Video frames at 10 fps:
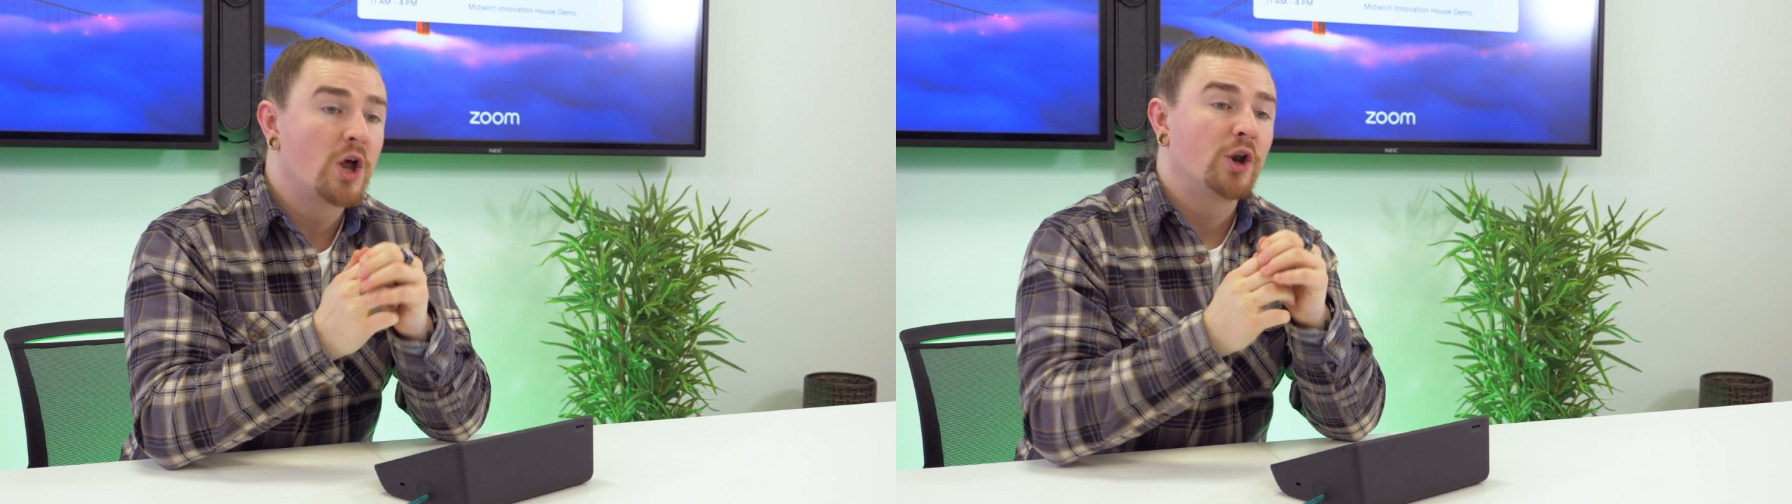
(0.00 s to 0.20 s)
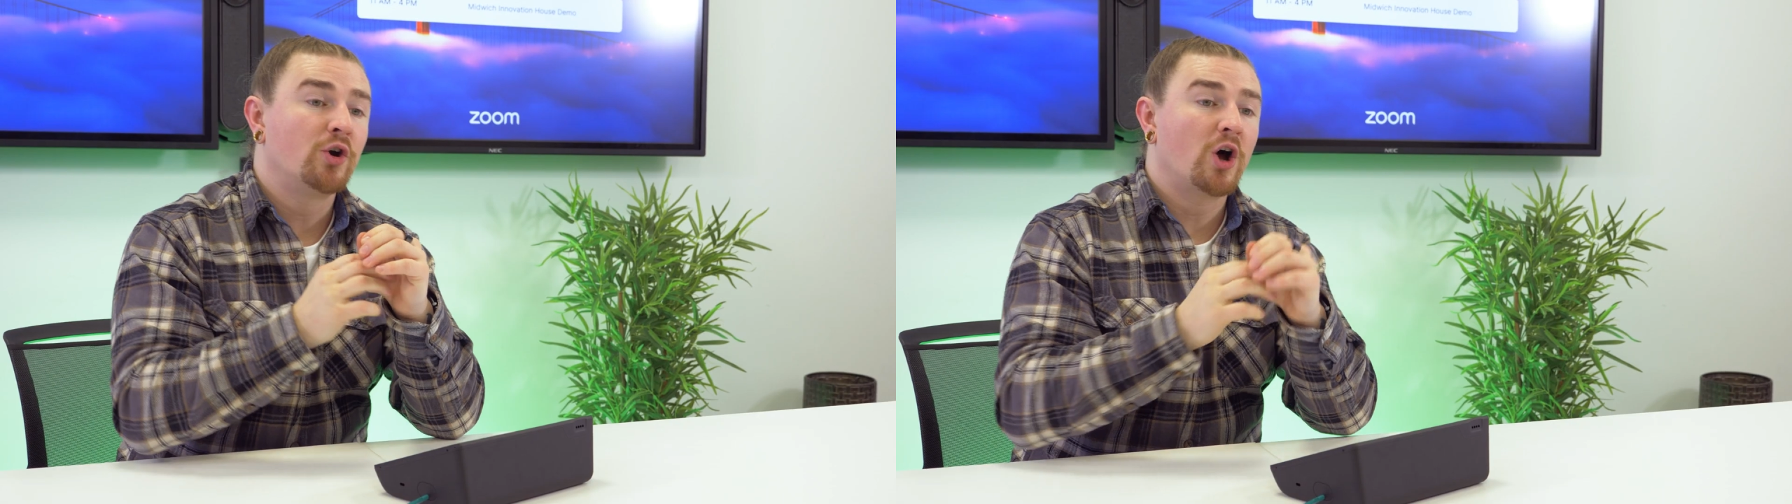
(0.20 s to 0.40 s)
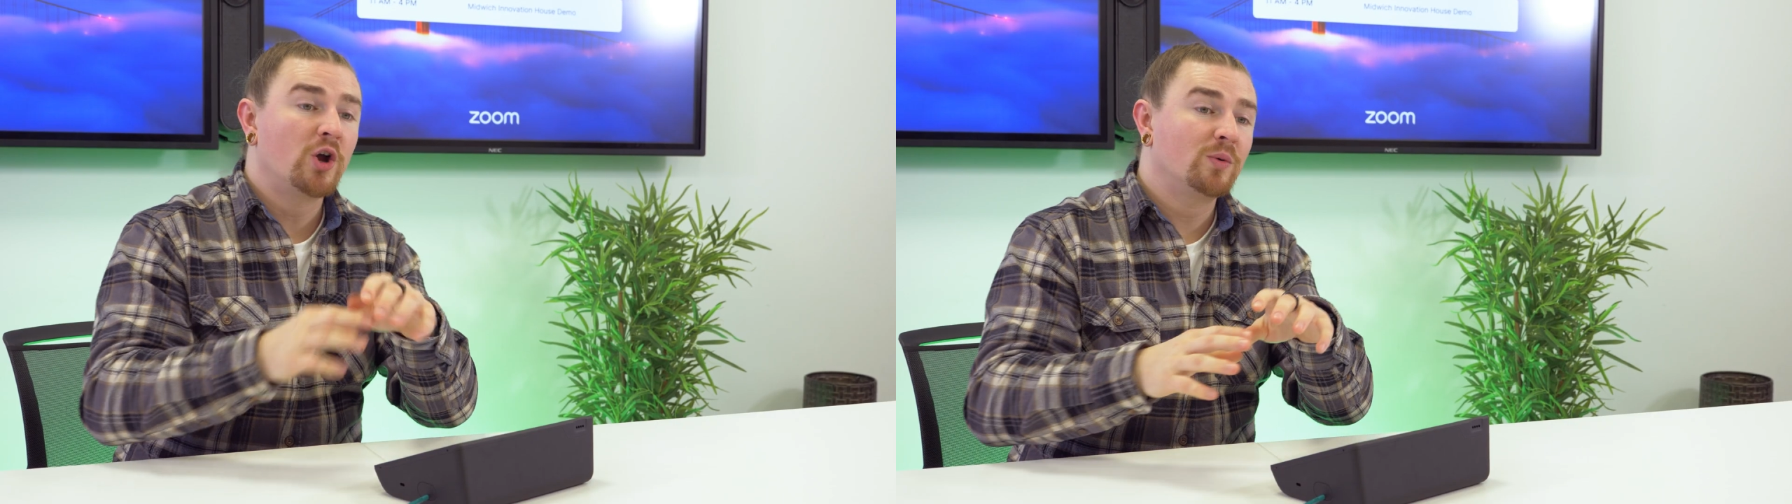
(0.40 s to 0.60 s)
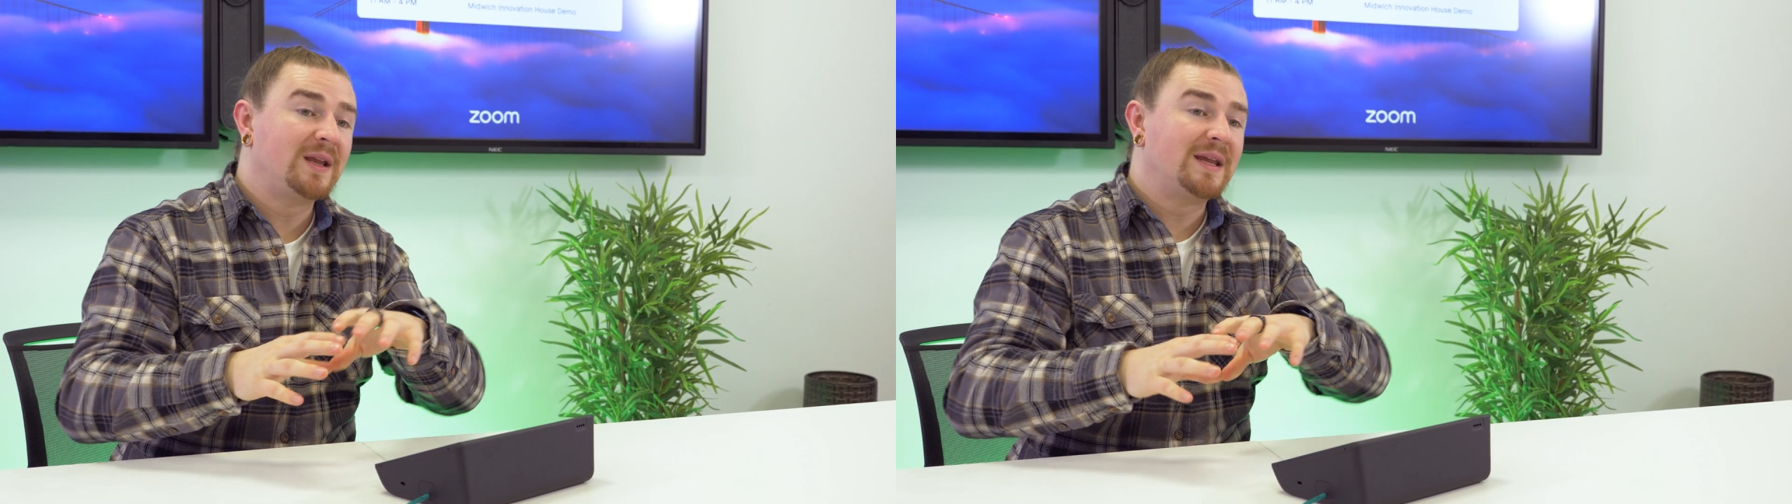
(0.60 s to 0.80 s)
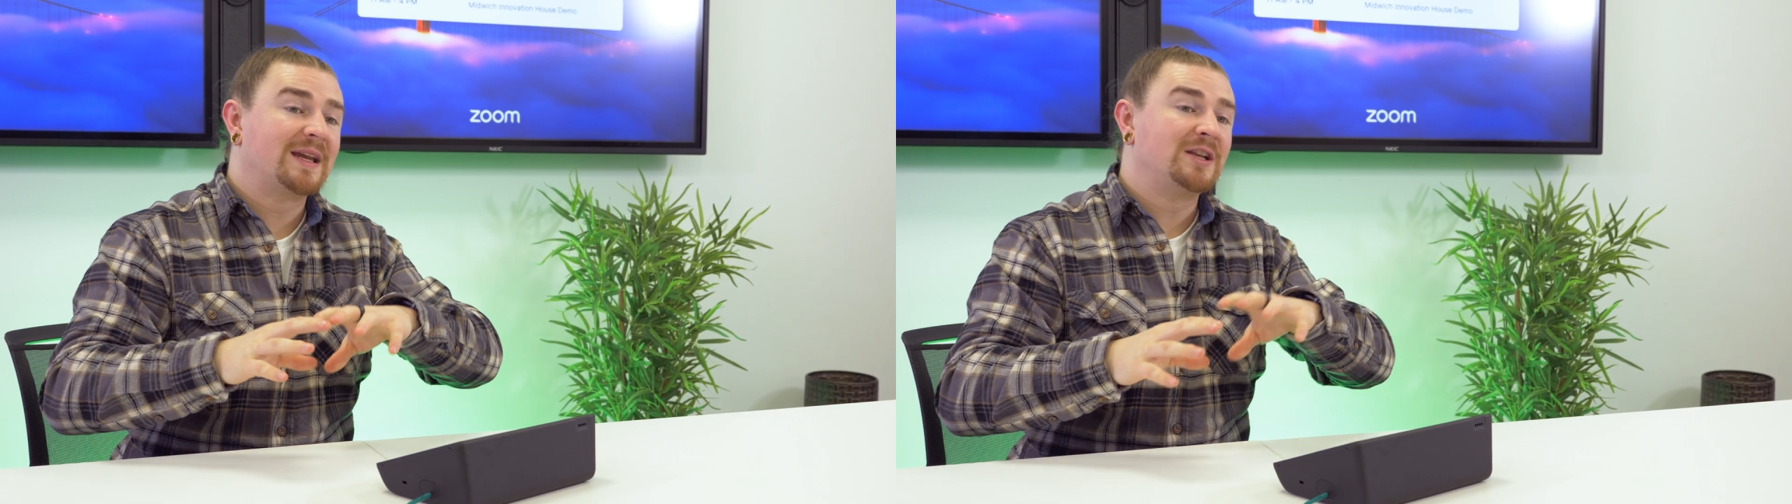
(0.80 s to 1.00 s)
Not
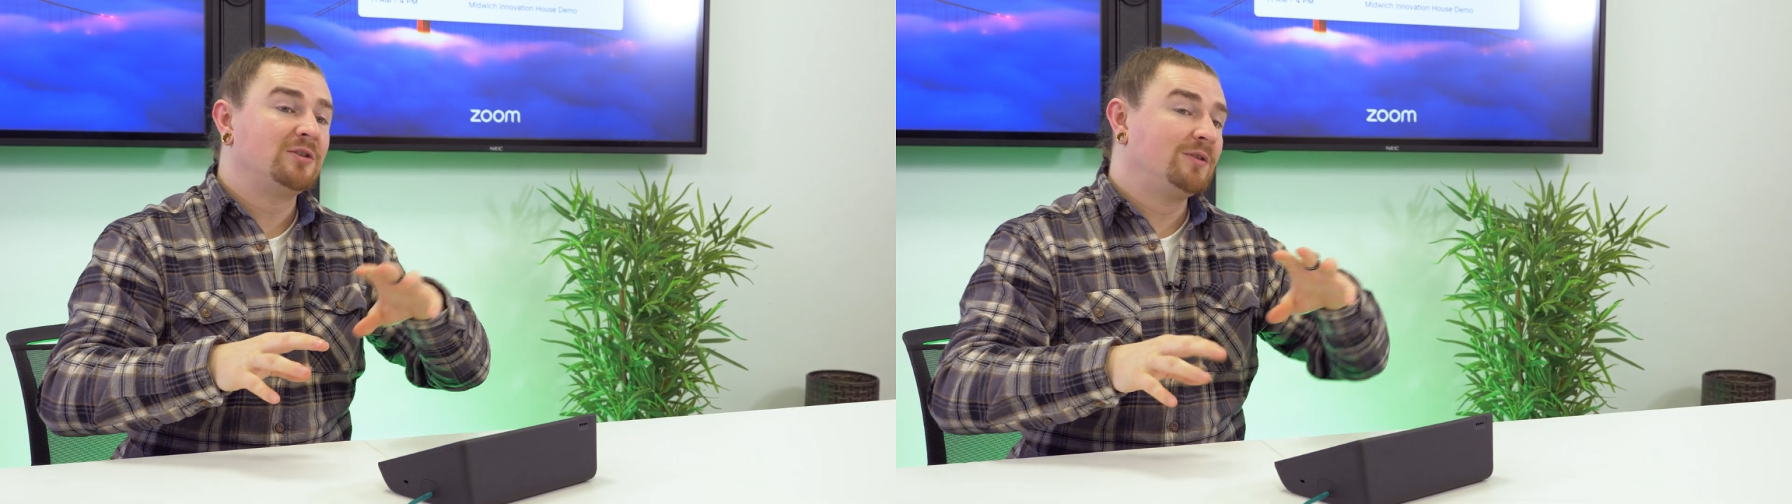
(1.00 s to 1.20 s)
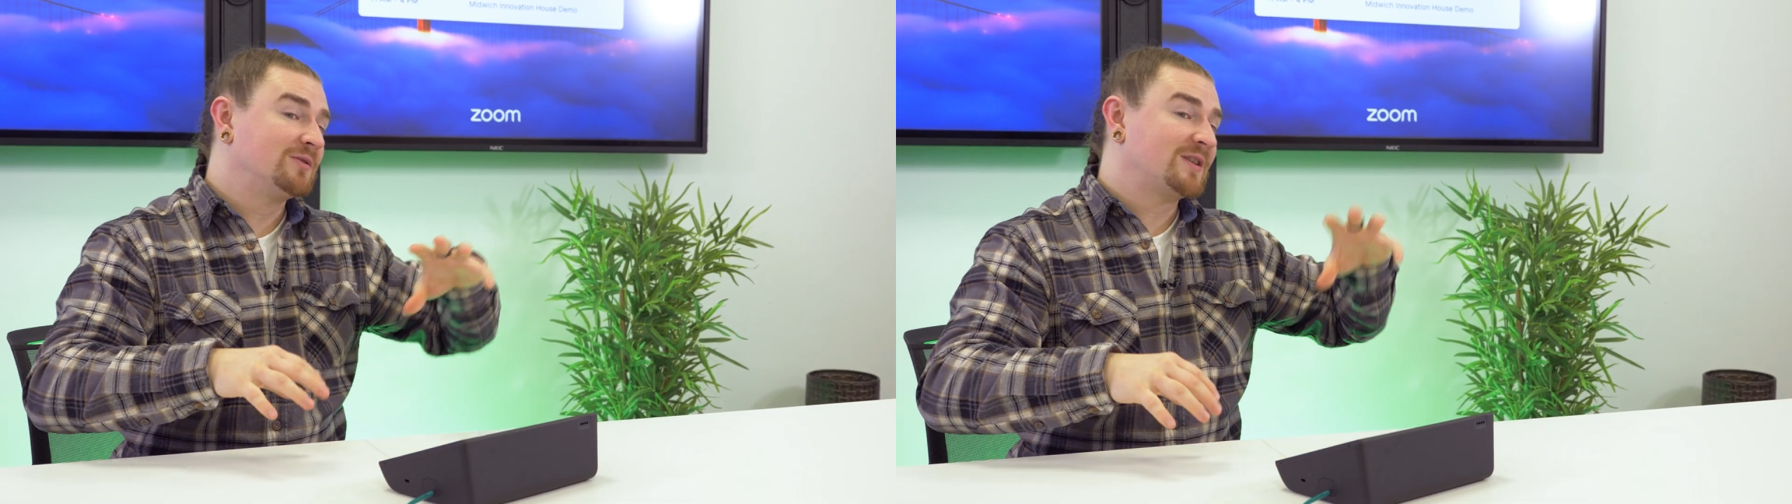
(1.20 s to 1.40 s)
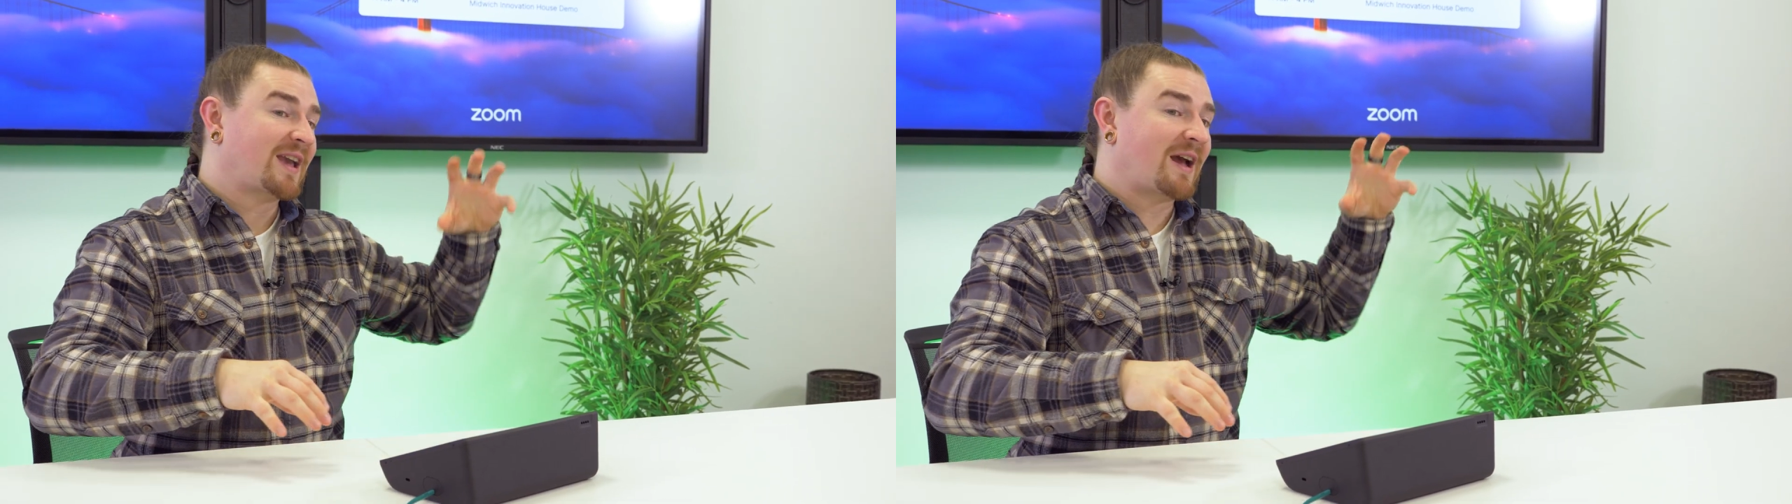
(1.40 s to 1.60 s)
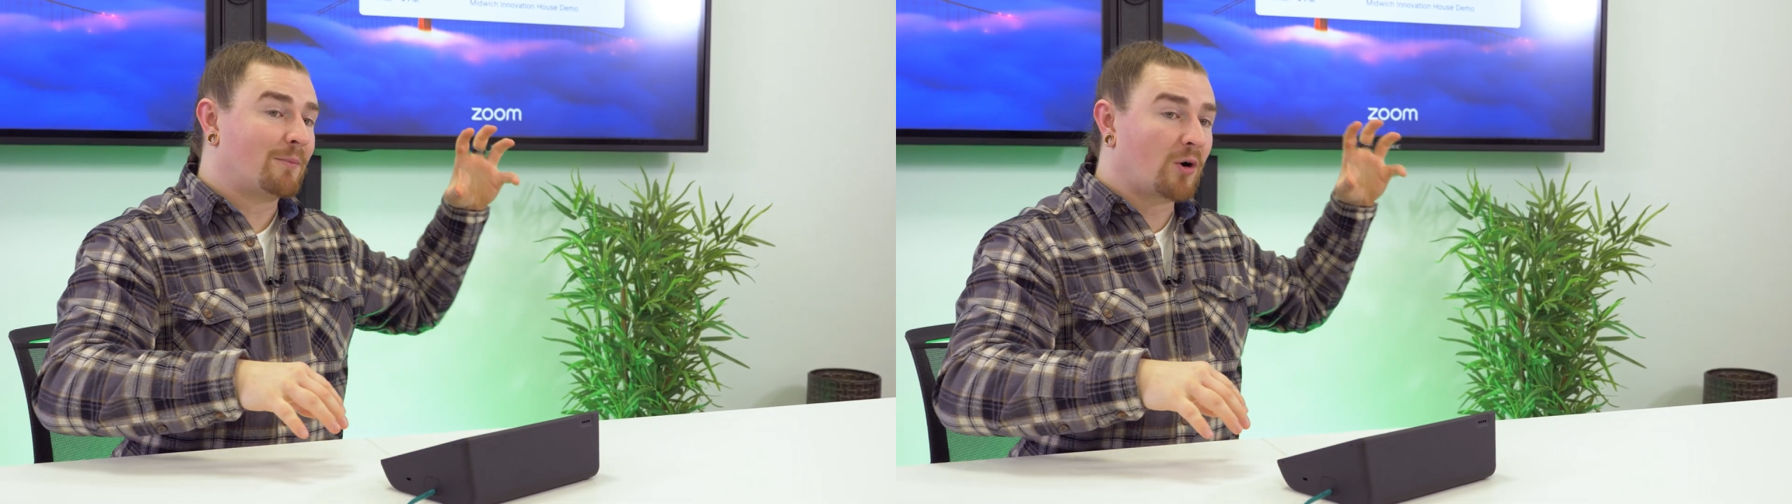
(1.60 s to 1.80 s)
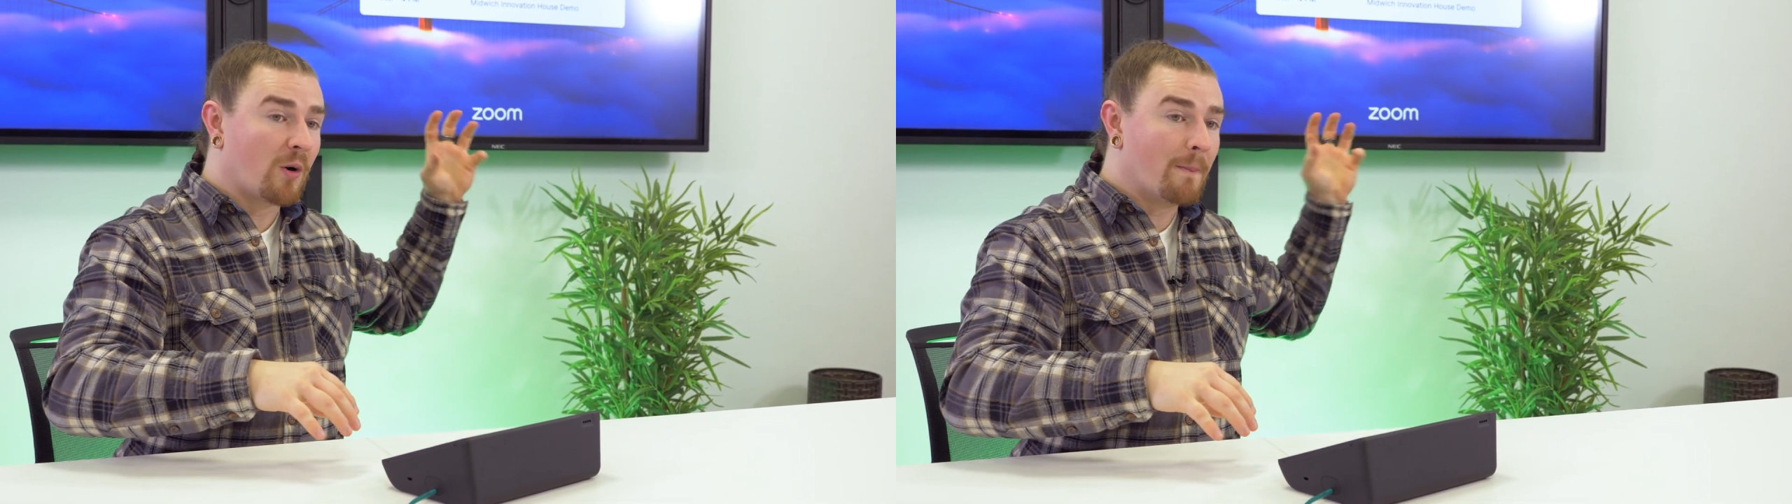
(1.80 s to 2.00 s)
only can you use the
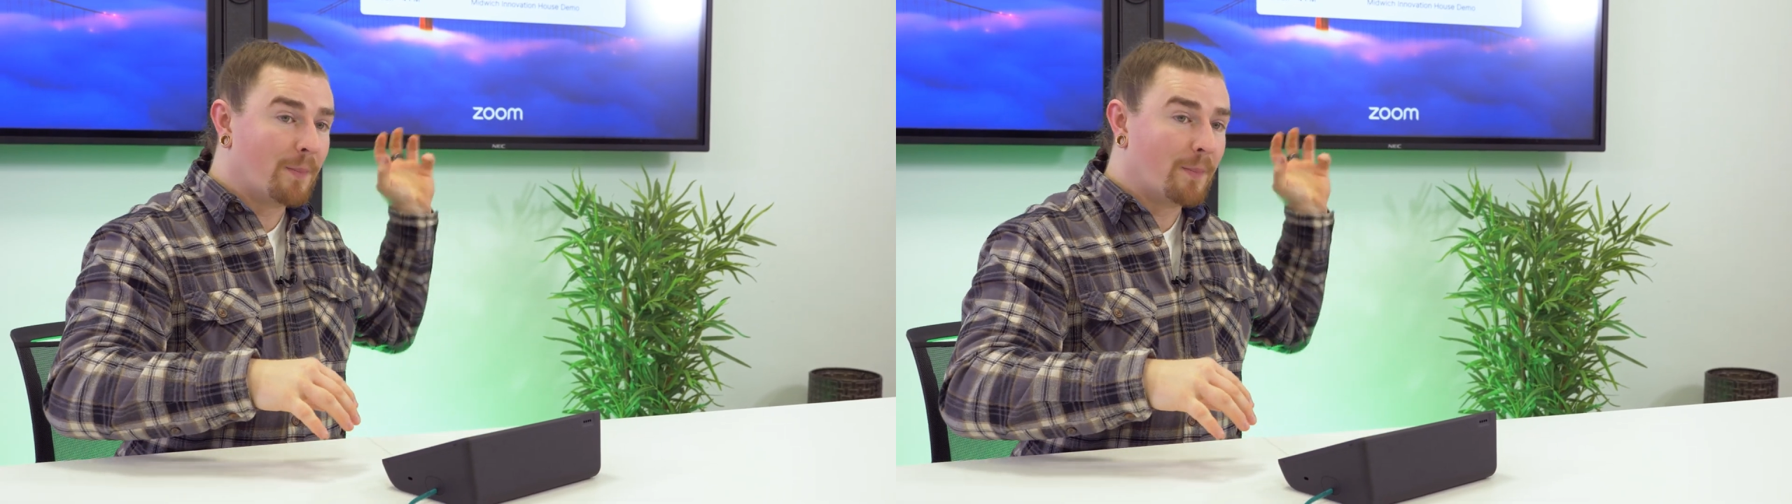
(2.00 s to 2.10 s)
camera on